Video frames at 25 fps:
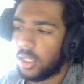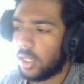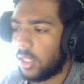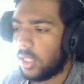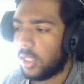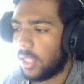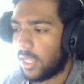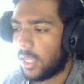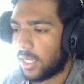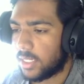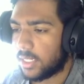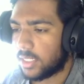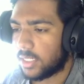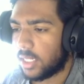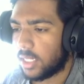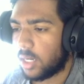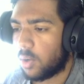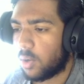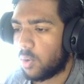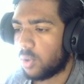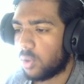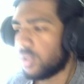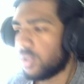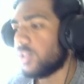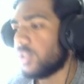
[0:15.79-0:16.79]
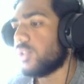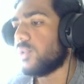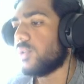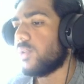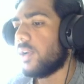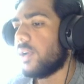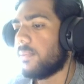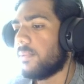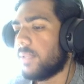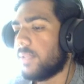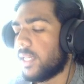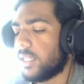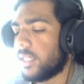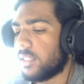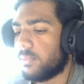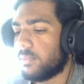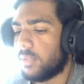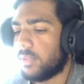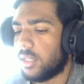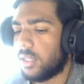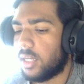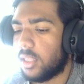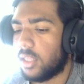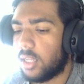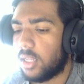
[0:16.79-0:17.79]
Like I said, quarter two, I plan to
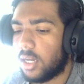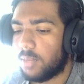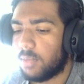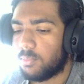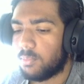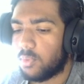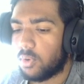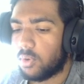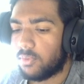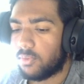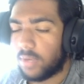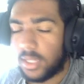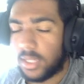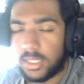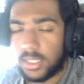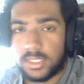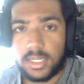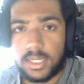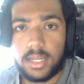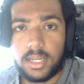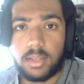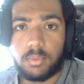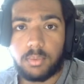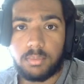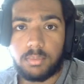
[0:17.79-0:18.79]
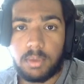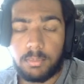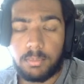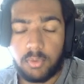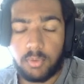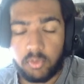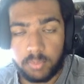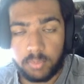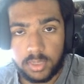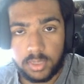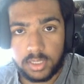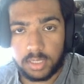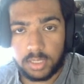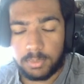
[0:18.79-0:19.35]
be a lot more volatile with my movements.